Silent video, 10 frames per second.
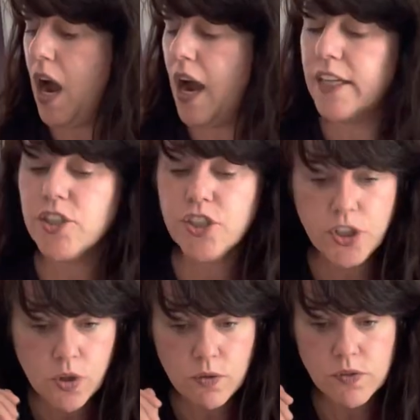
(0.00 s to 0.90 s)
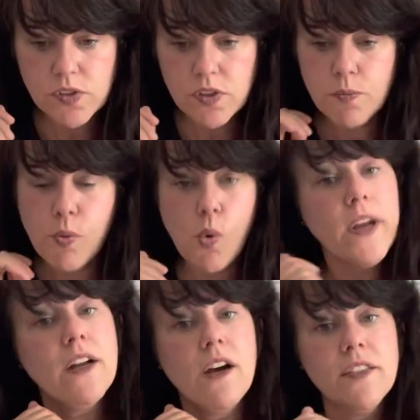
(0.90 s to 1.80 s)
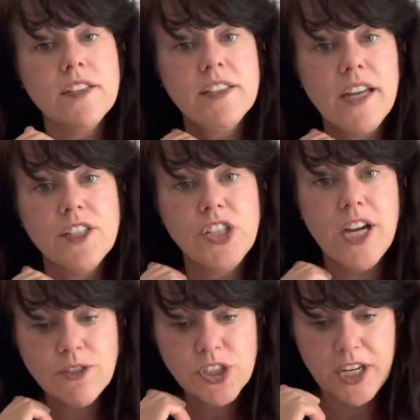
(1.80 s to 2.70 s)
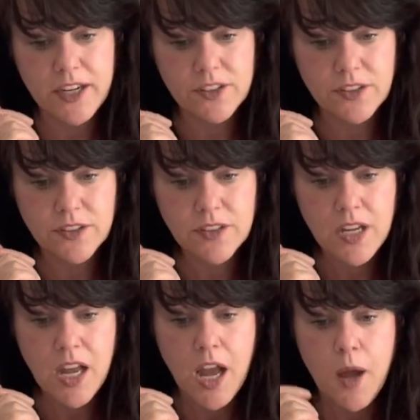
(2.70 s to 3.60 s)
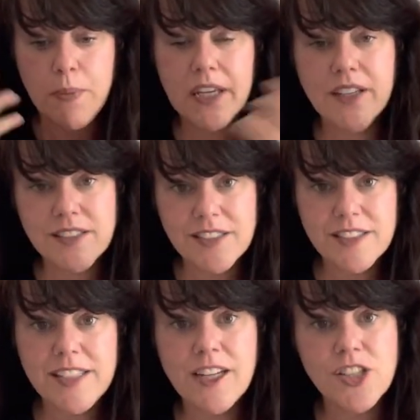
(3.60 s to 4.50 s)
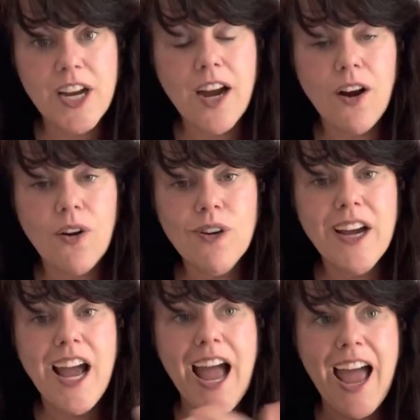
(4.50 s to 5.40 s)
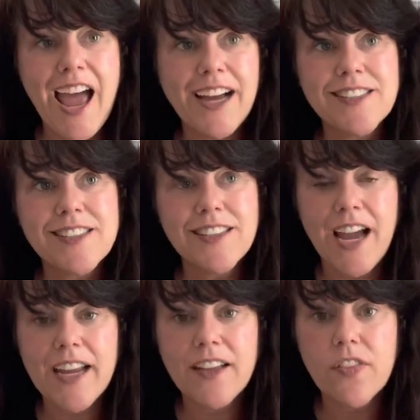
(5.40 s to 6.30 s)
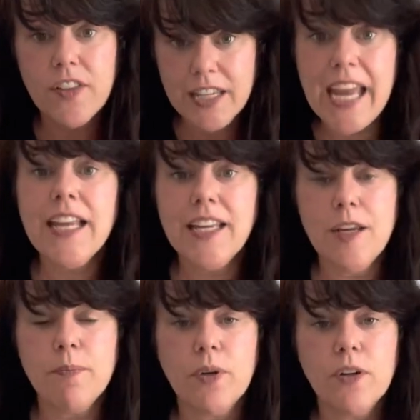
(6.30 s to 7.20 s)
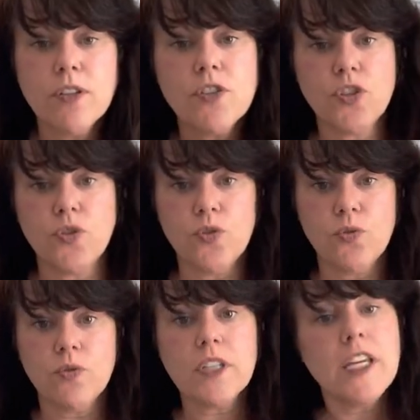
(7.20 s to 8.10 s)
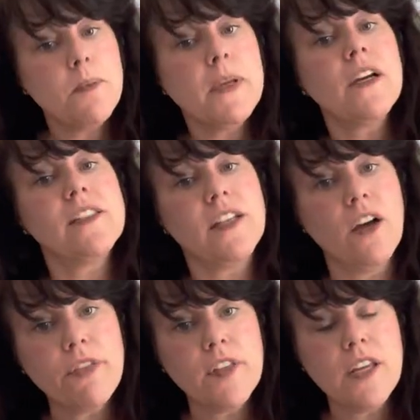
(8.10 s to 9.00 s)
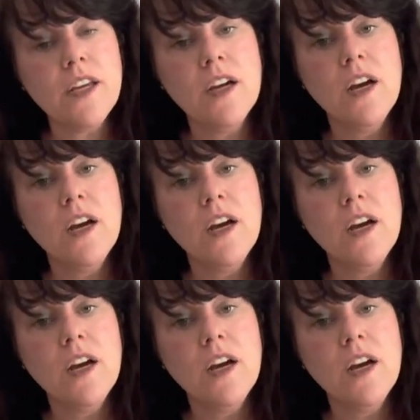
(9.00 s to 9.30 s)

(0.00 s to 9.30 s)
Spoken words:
I chose the point on the San Jiao channel because the San Jiao acts like the gatekeeper to keeping us healthy,